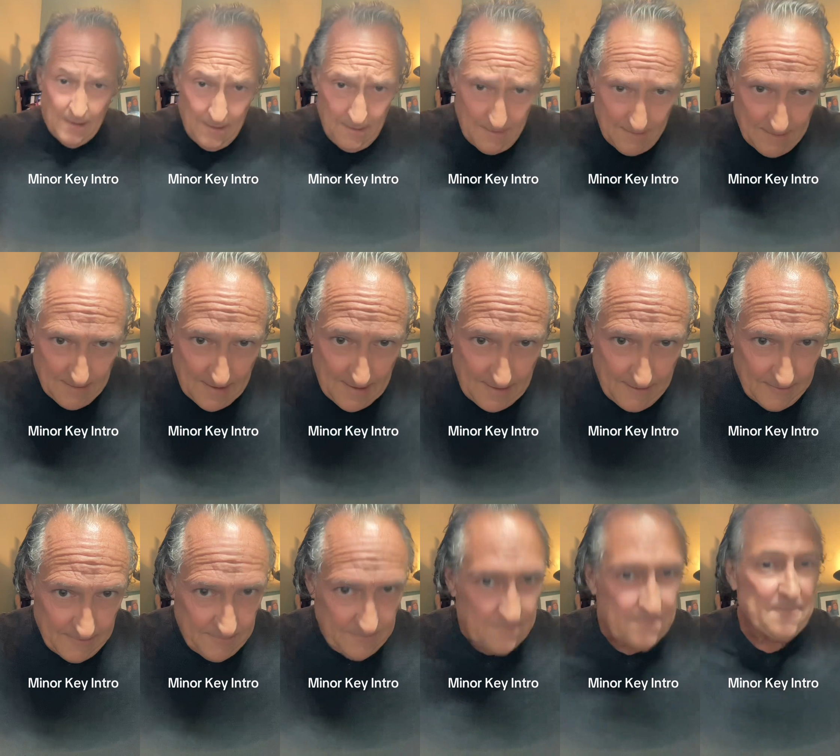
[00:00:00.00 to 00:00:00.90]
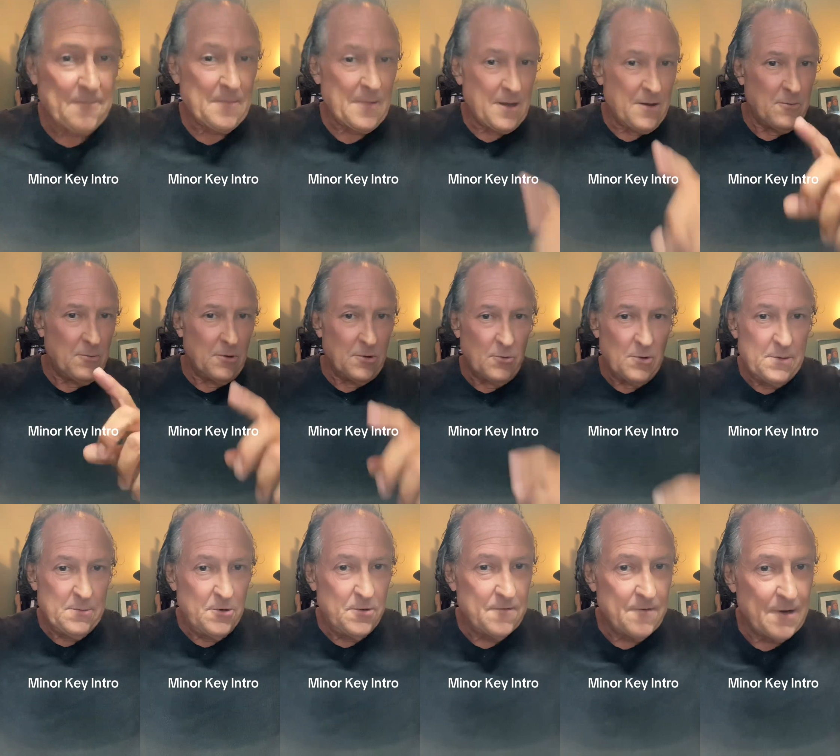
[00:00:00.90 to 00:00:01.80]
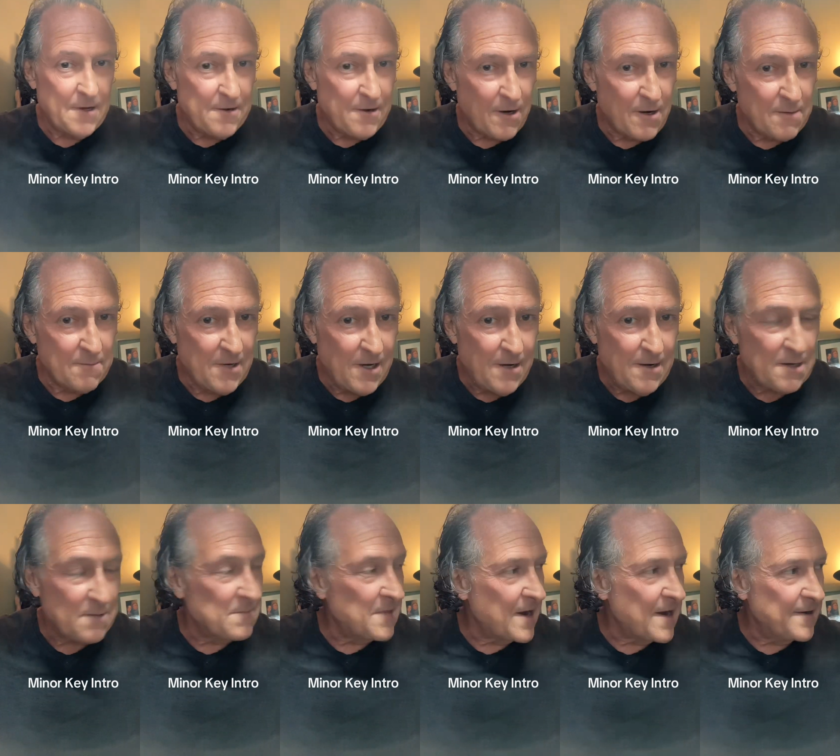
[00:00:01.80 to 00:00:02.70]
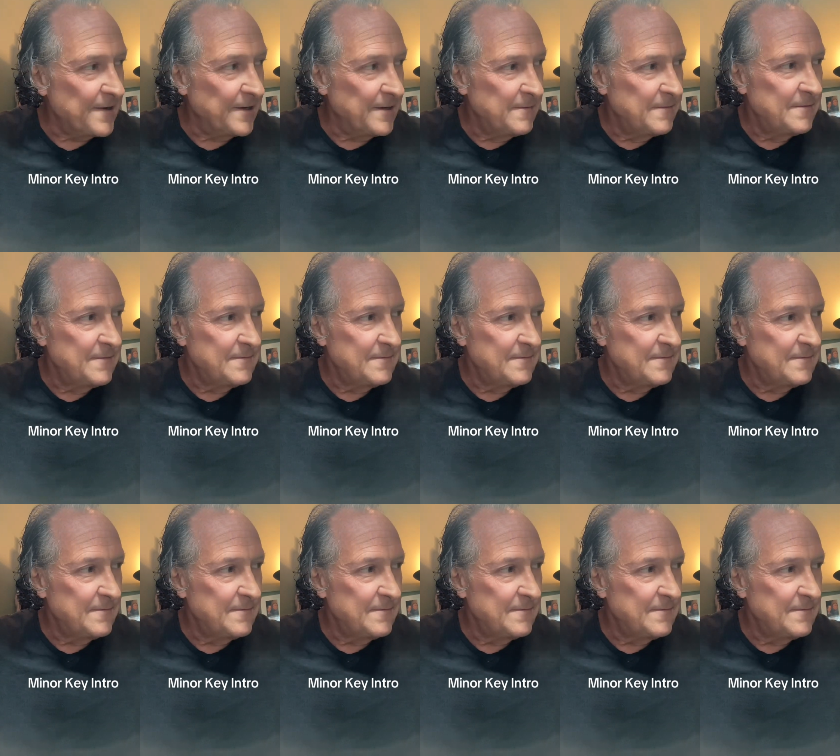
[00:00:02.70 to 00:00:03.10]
Now, when we move on to harmonic minor,